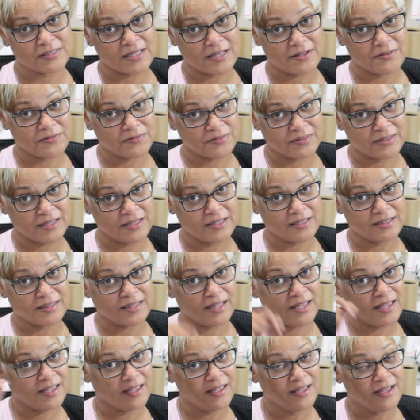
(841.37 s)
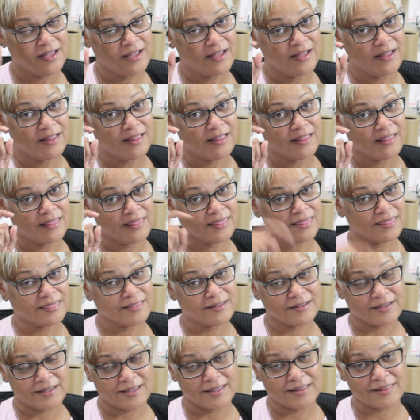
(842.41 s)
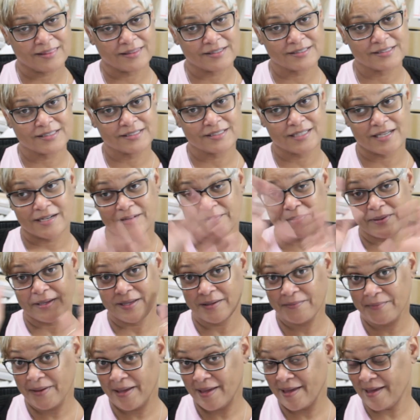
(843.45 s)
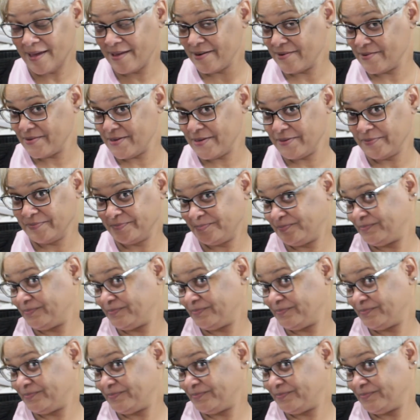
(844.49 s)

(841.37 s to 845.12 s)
I don't think they look at this channel, but he may, I don't know.